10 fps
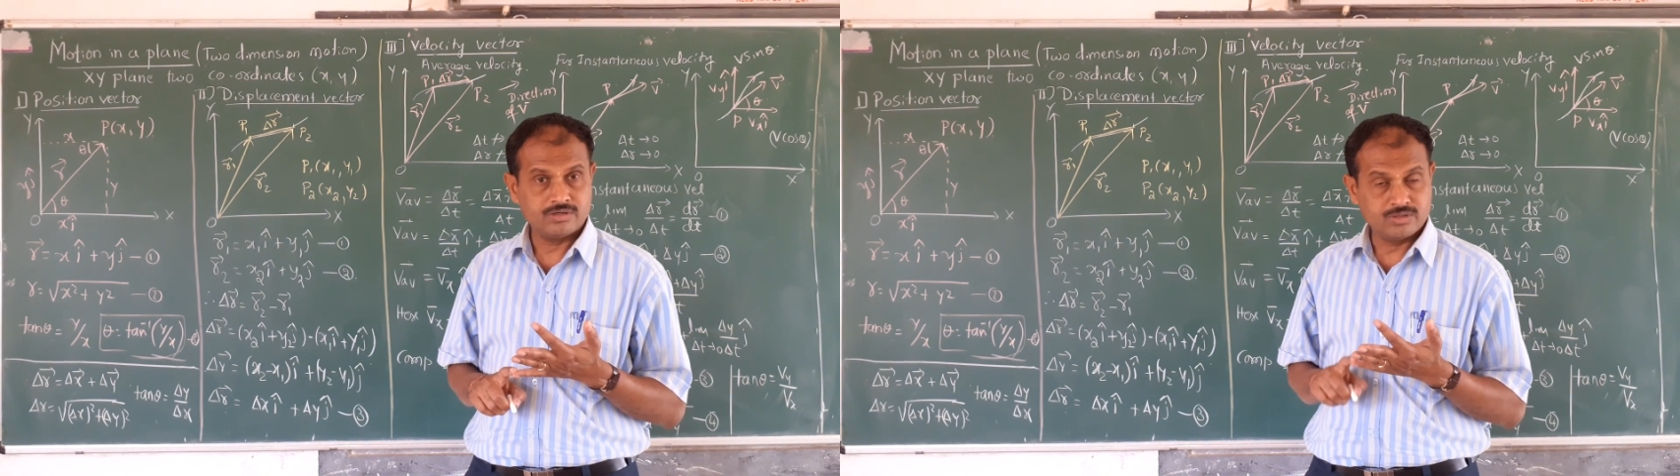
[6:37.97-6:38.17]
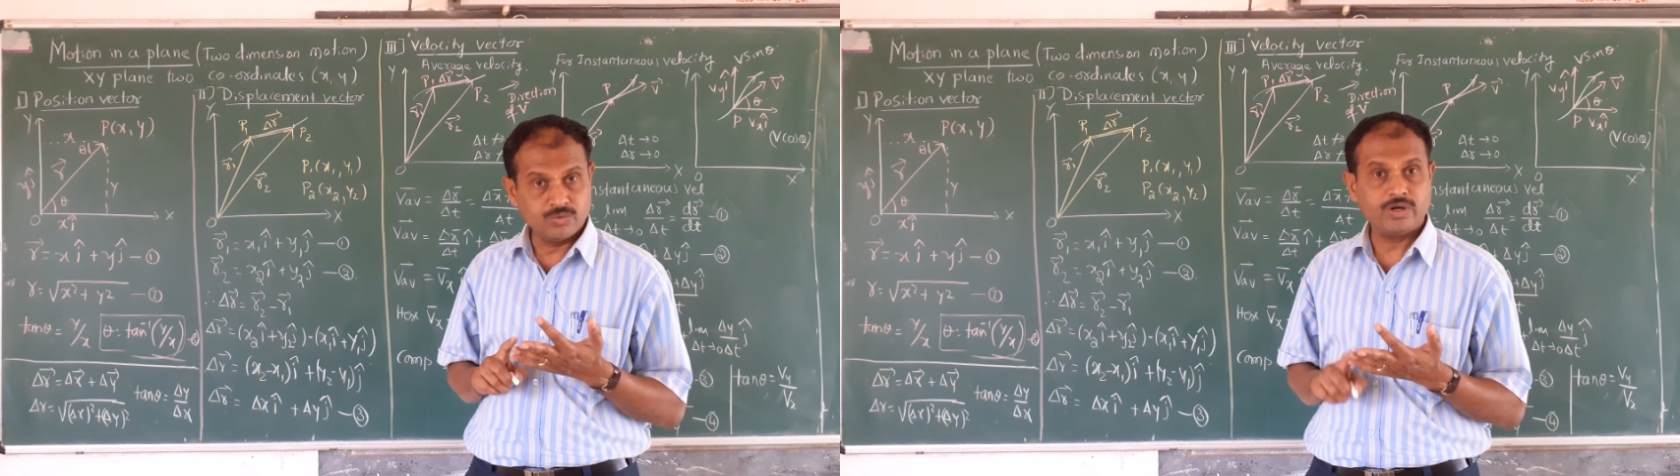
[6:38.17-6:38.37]

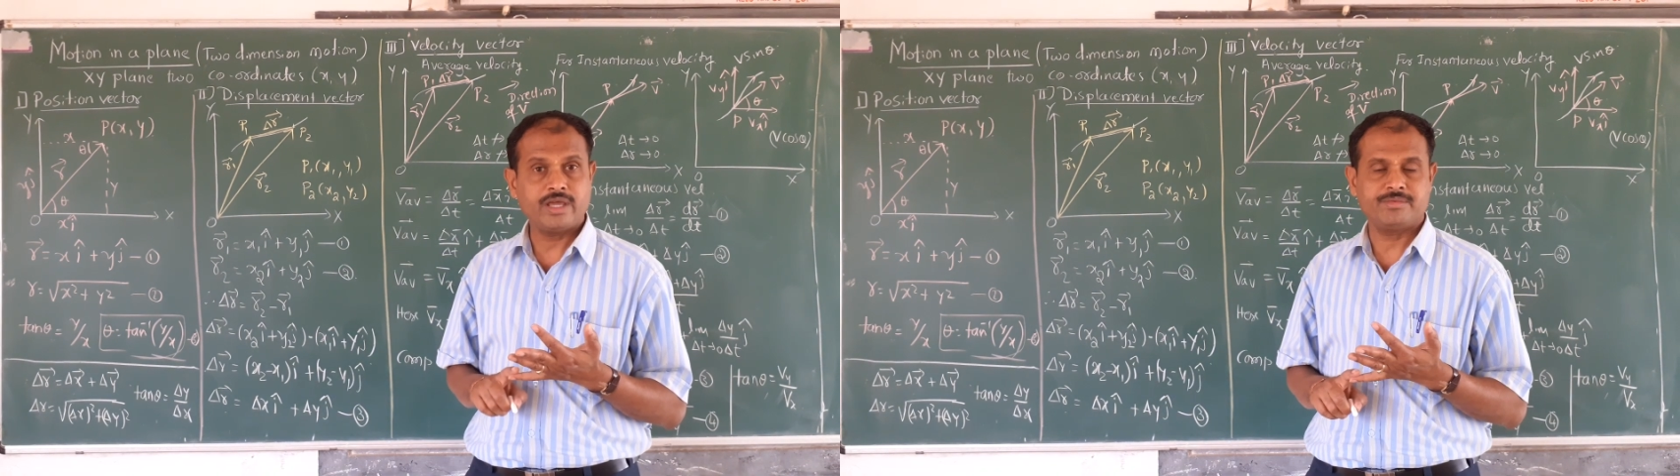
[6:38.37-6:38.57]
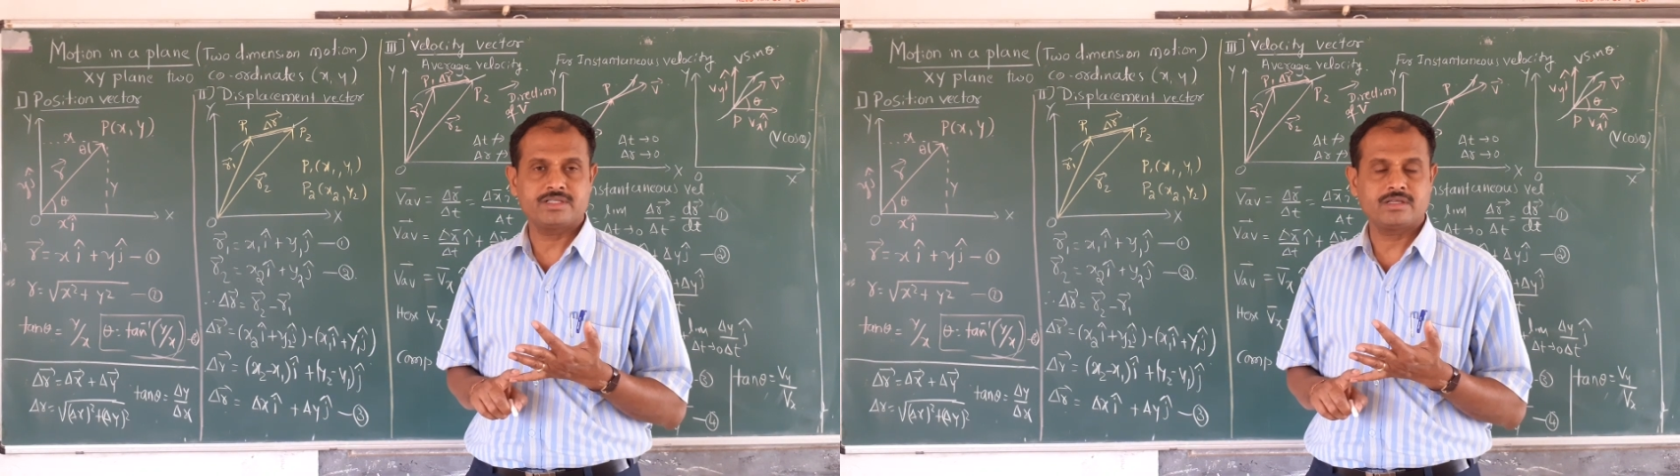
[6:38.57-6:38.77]
2
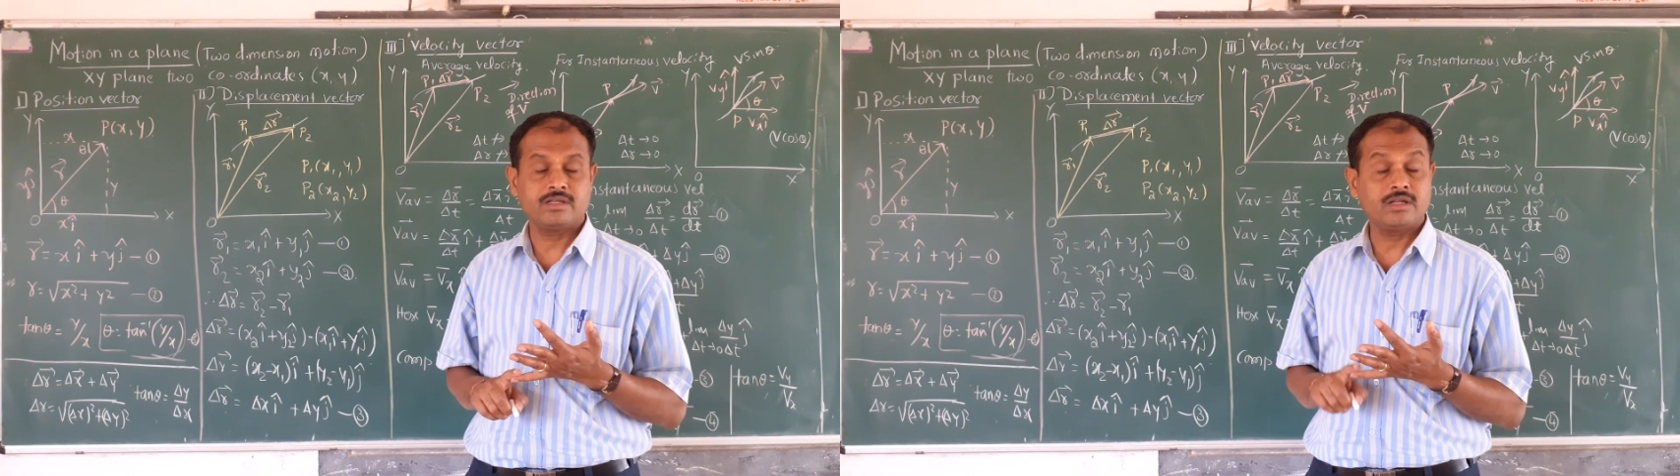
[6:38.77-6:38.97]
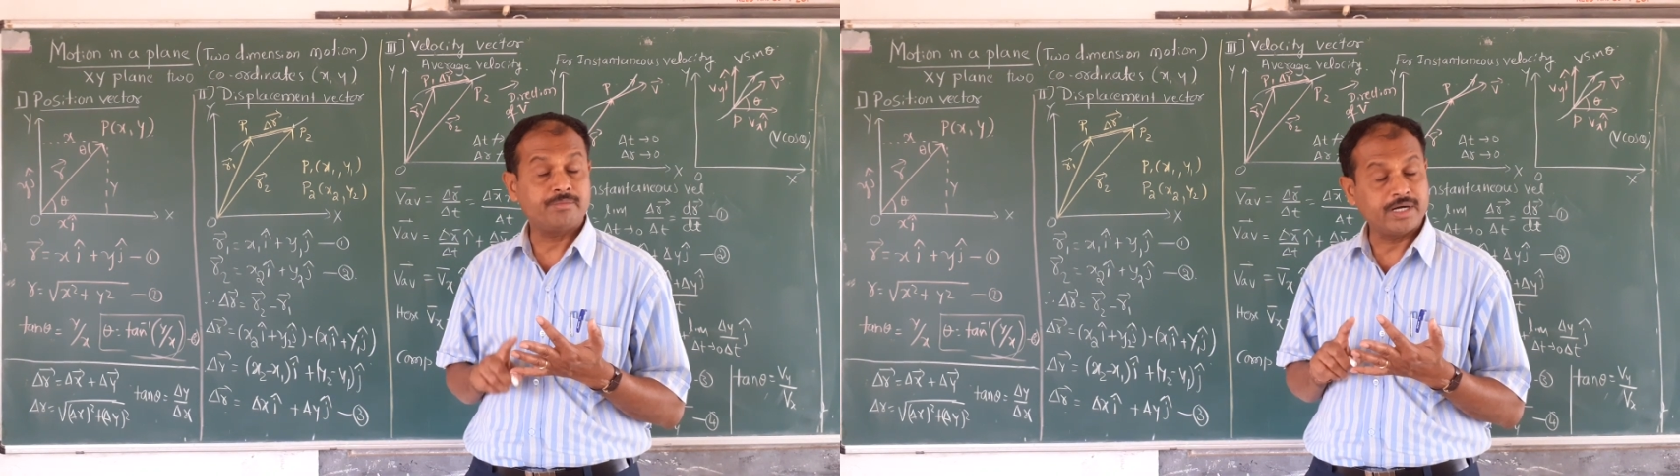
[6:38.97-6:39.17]
dimensions
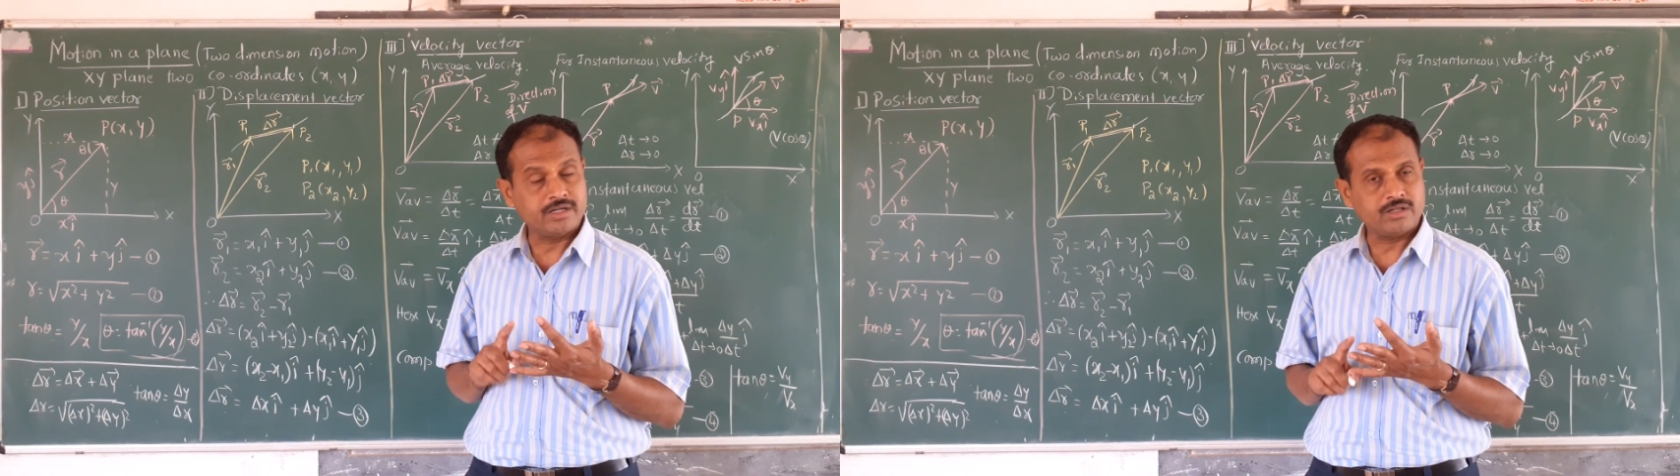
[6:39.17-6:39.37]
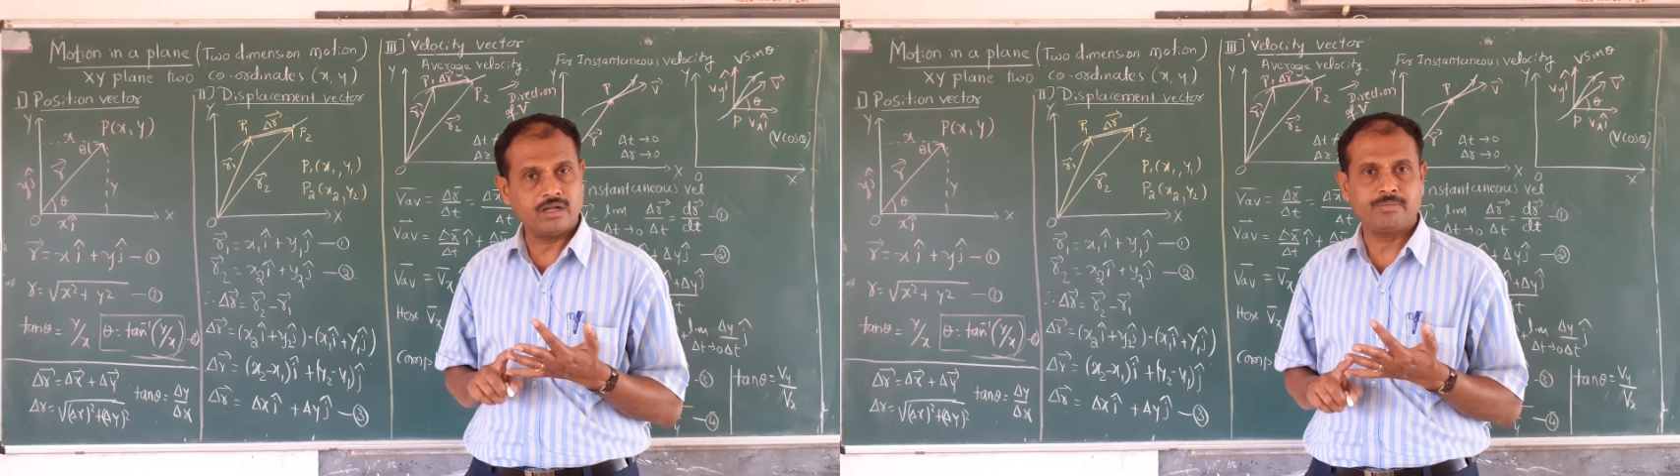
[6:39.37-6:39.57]
in a
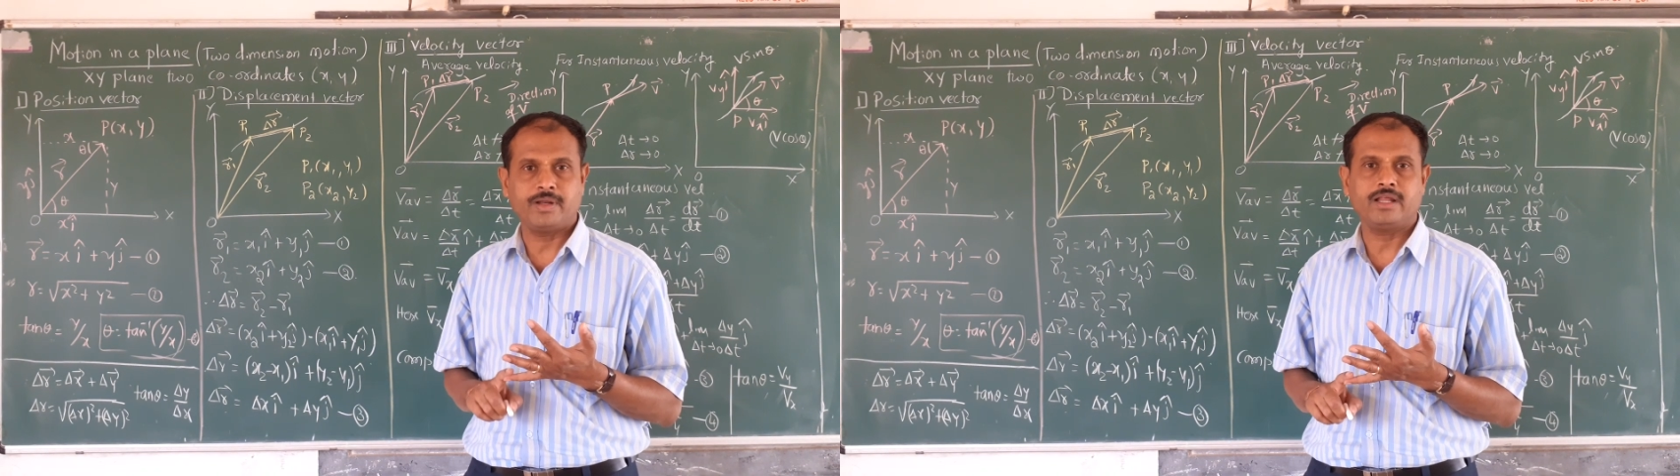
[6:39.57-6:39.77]
particular